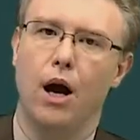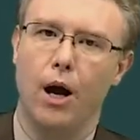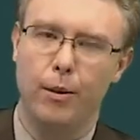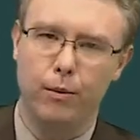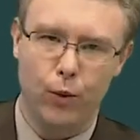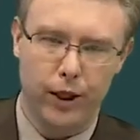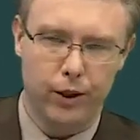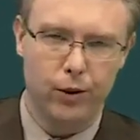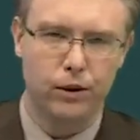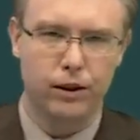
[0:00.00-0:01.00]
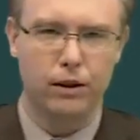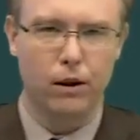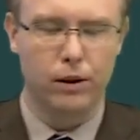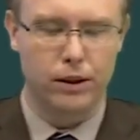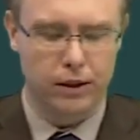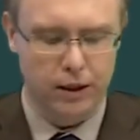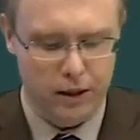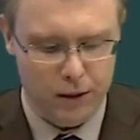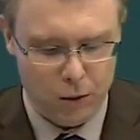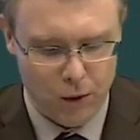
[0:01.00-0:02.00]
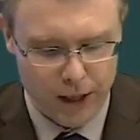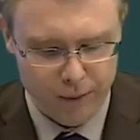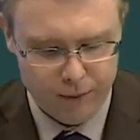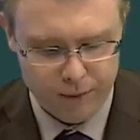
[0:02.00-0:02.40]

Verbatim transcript: Um, we use these clauses in this way.